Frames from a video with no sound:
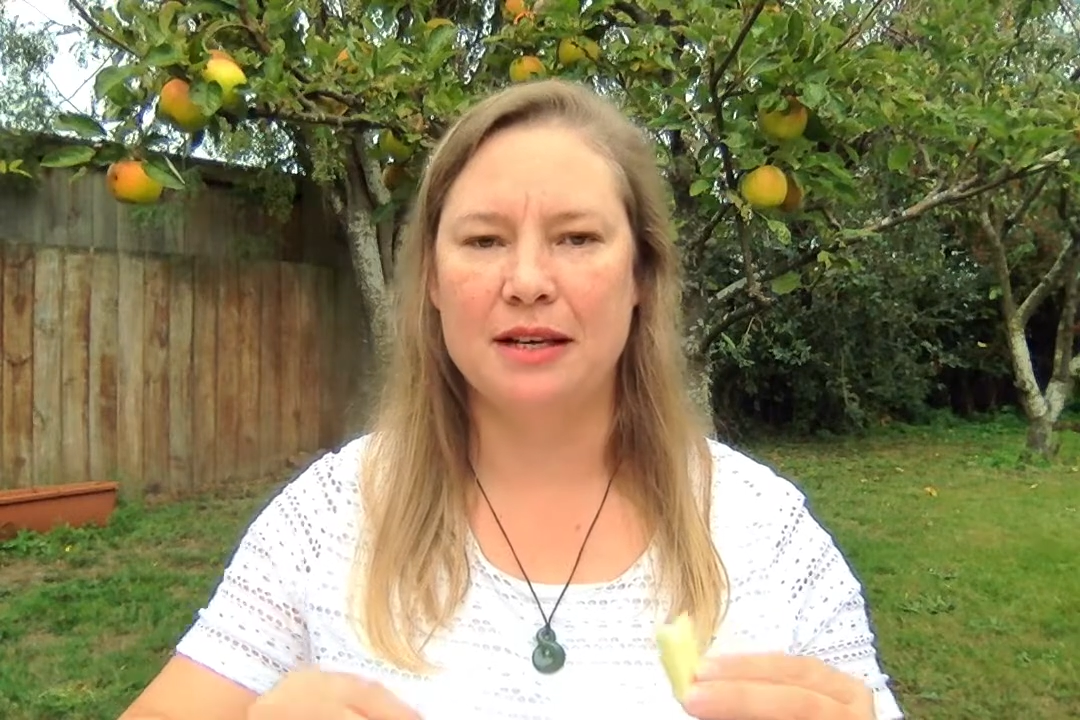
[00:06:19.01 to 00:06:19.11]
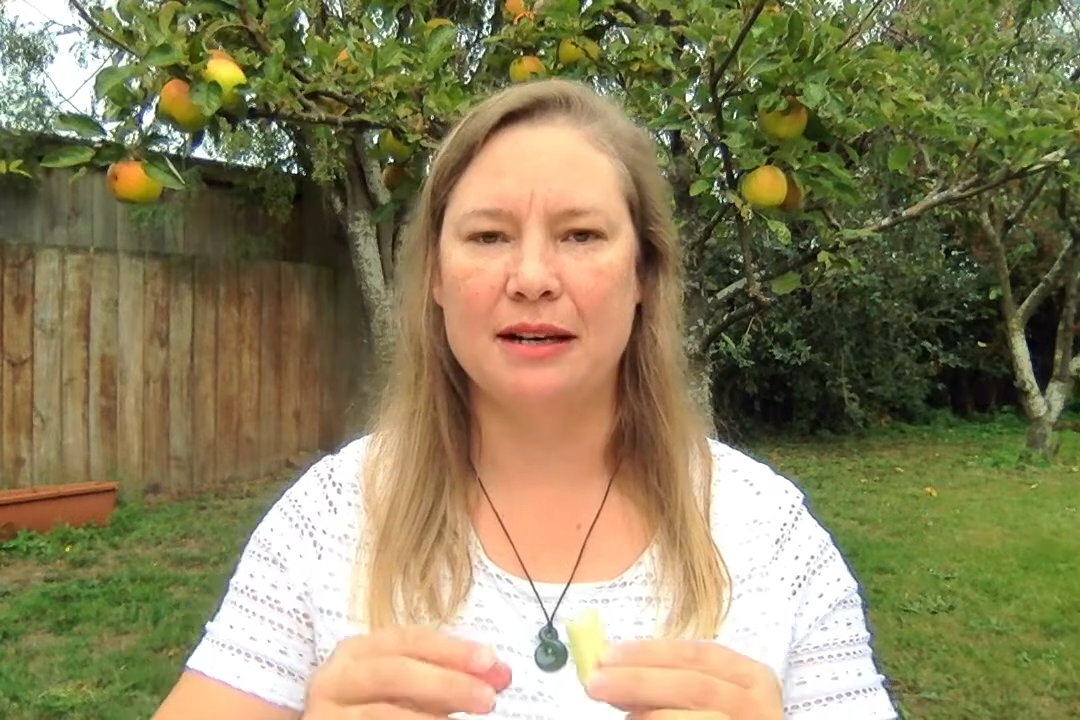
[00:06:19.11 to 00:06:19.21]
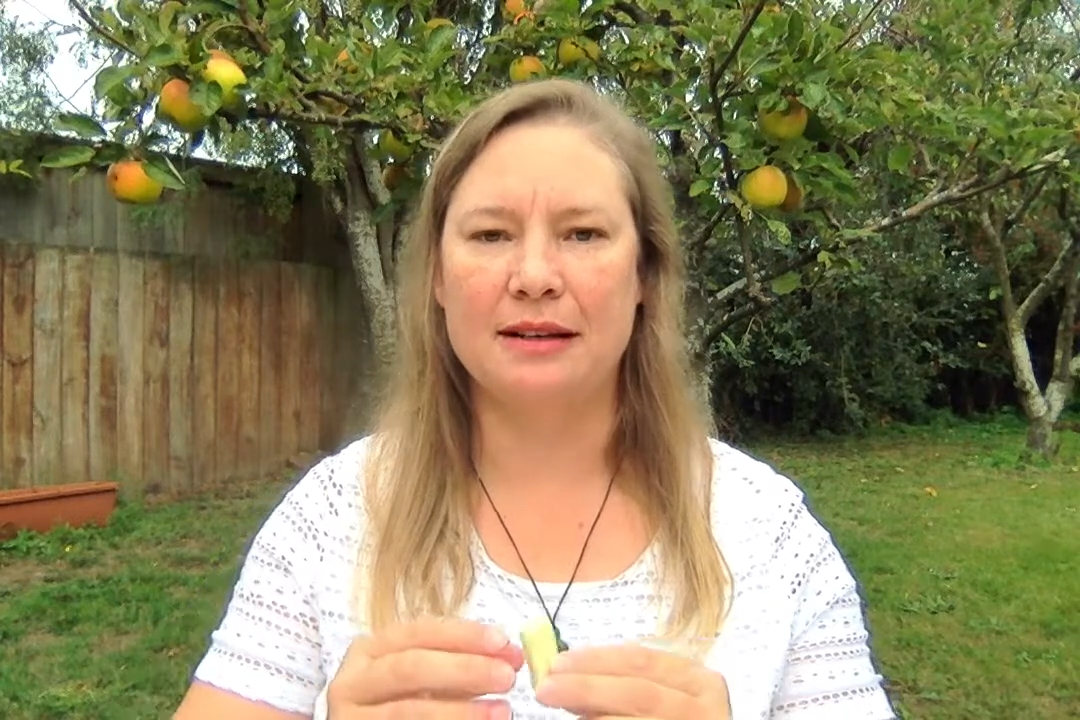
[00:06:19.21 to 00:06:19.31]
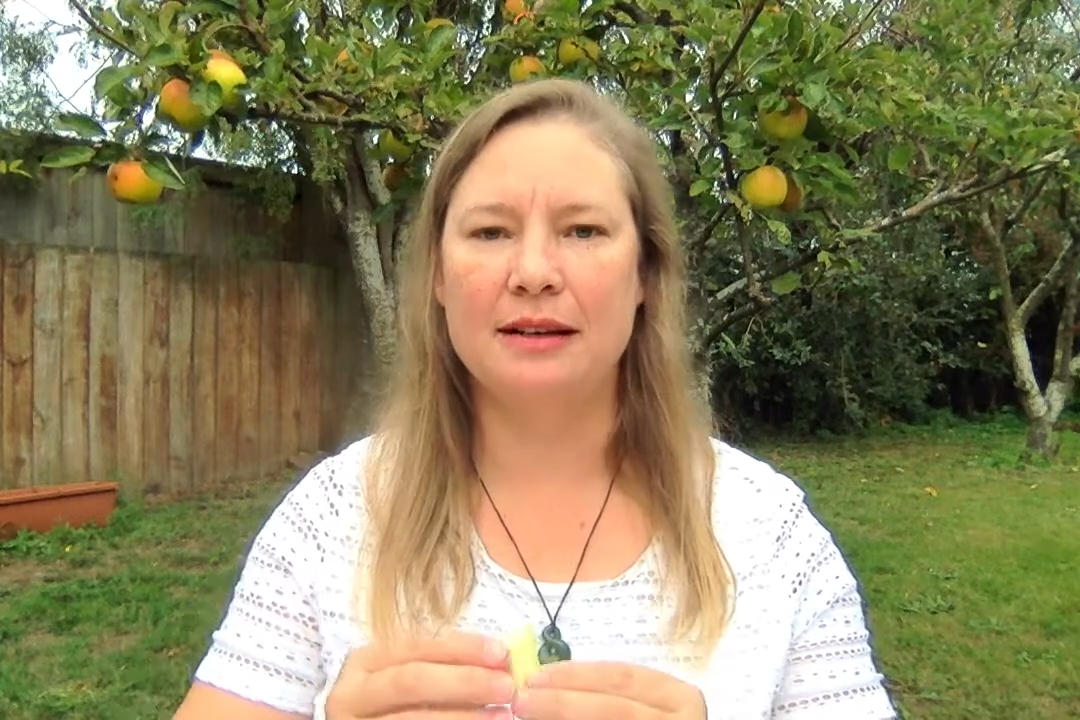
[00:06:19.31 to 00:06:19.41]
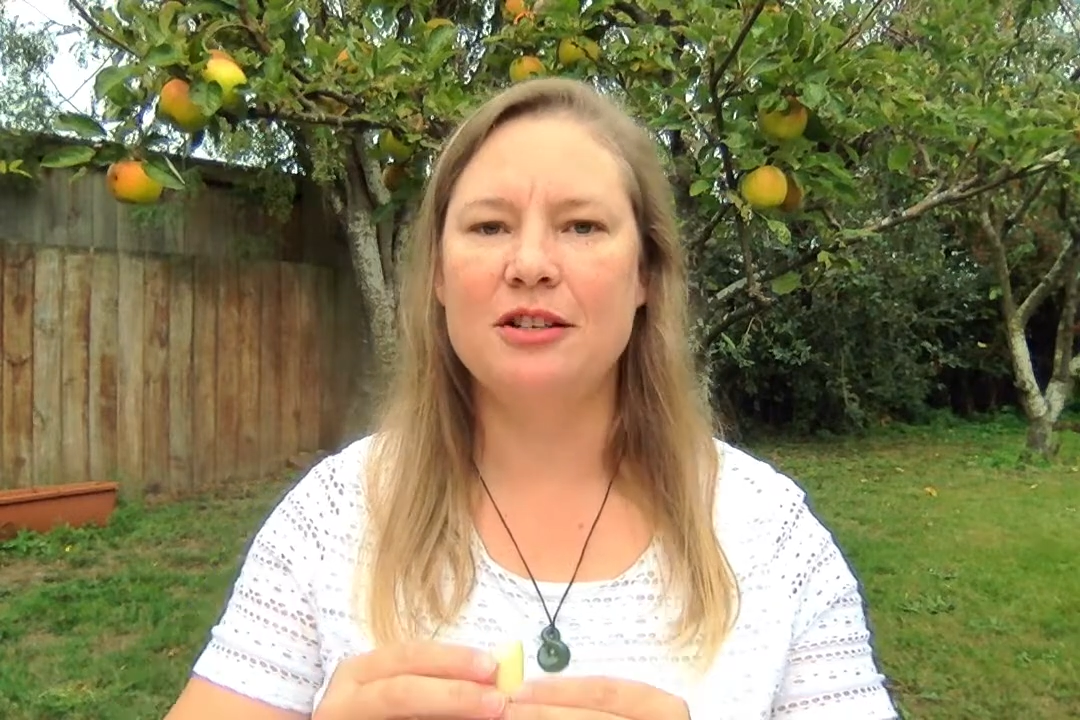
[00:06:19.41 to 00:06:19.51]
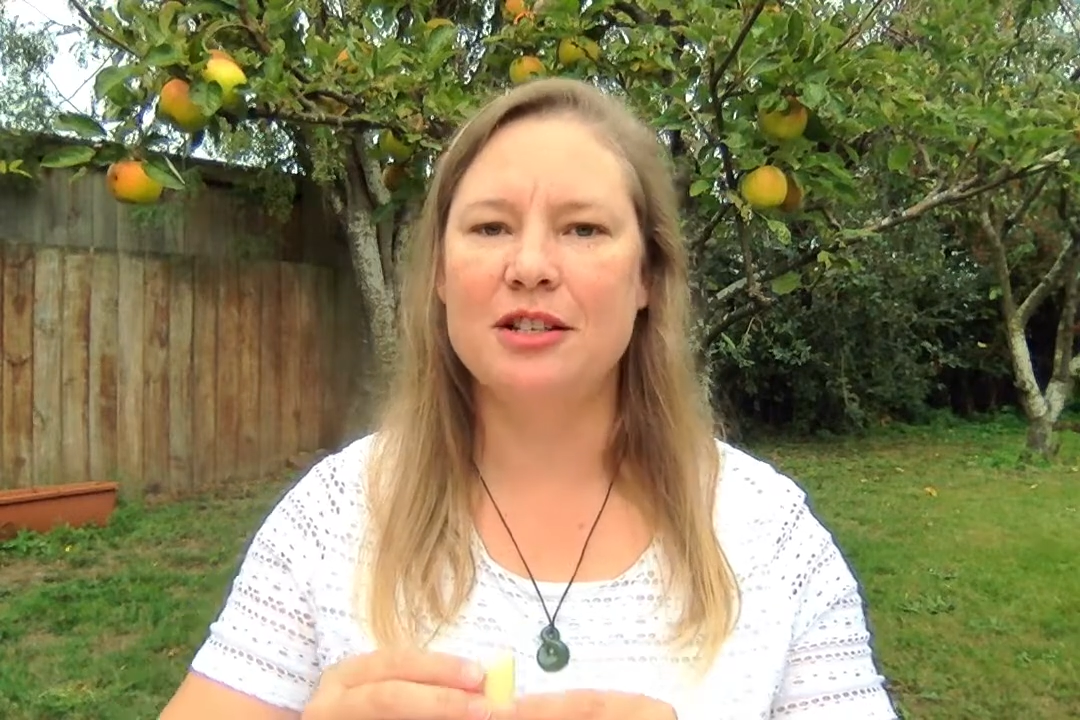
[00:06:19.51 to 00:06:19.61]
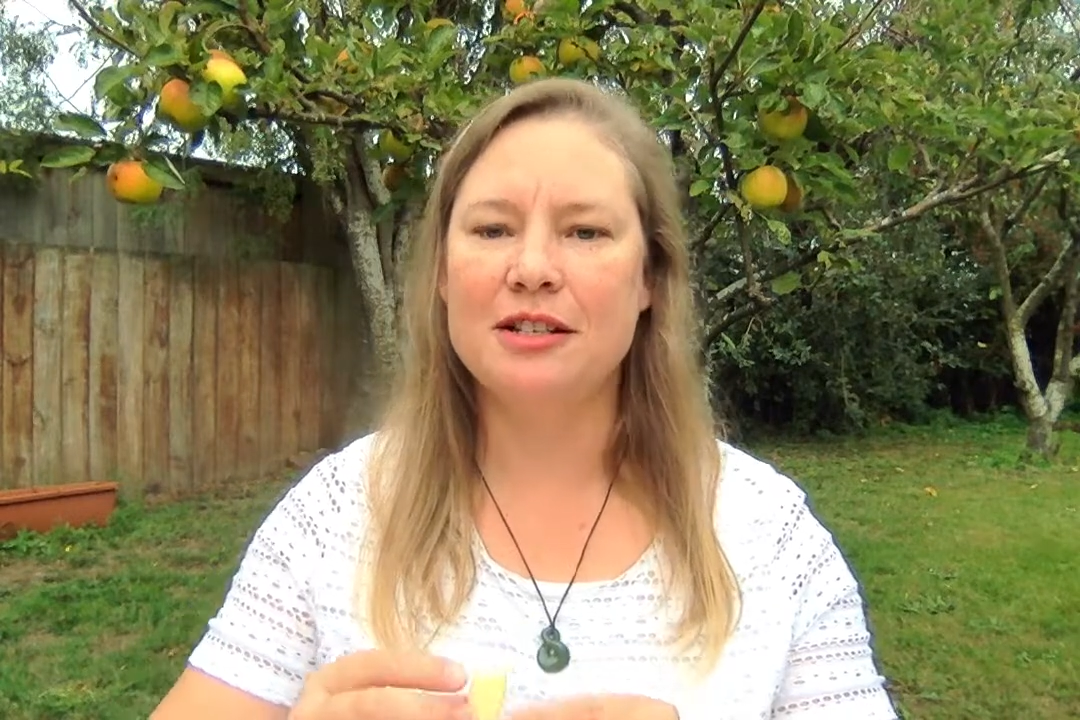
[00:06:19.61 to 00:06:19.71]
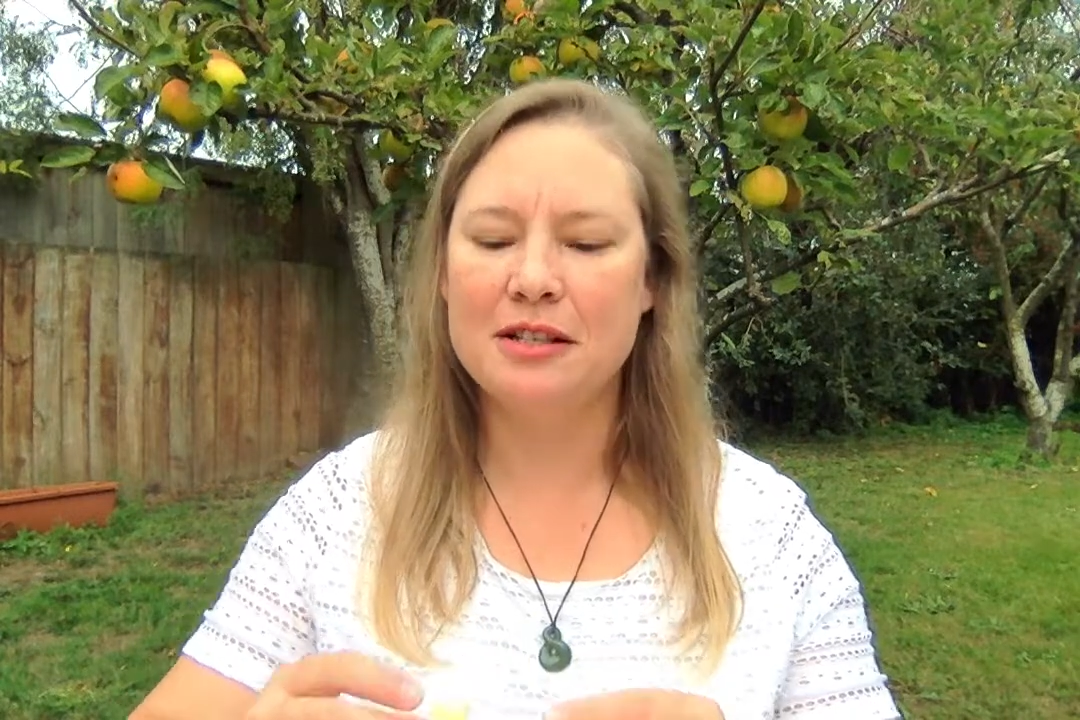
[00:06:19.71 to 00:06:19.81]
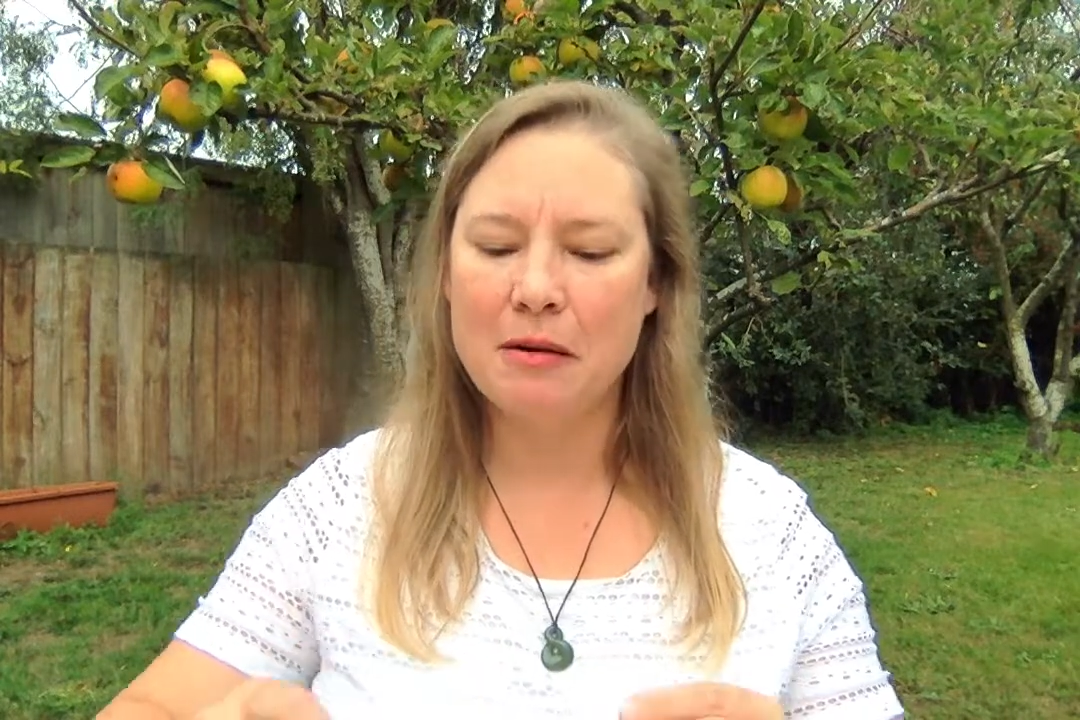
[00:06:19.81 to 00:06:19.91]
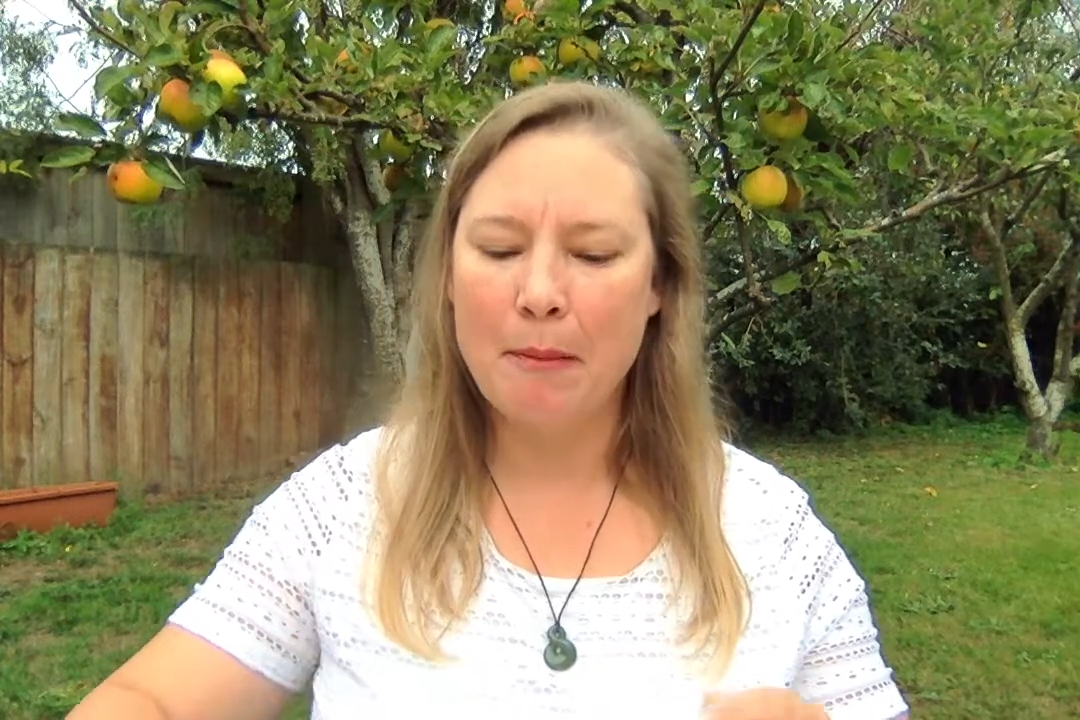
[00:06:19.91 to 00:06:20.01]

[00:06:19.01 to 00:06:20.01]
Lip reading: and delicious.